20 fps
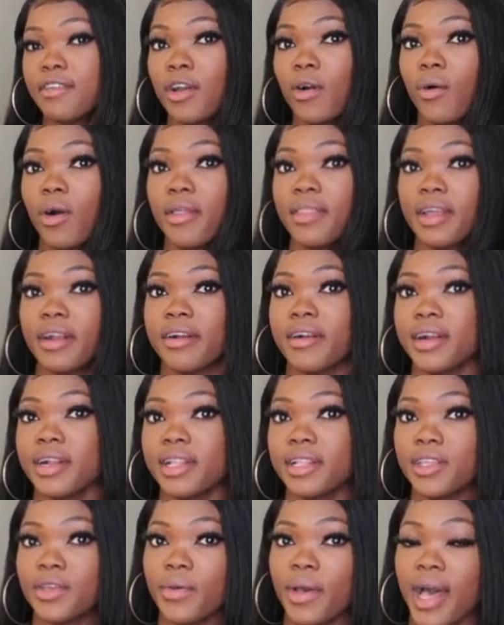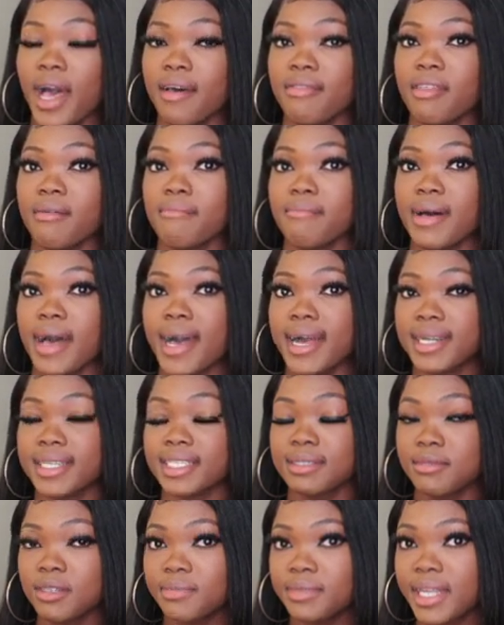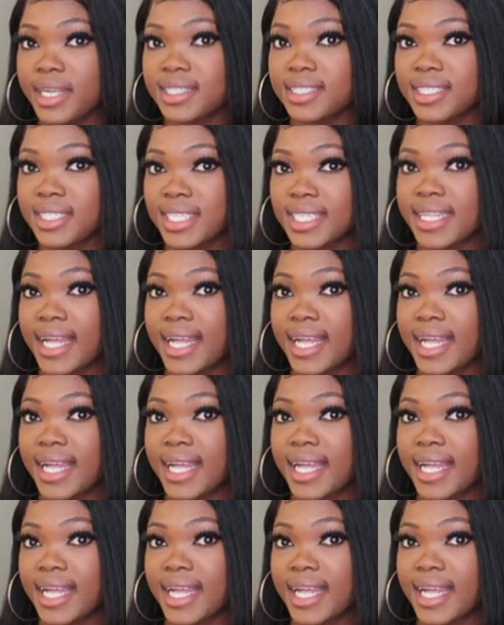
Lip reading: you go on there you have the maximum density.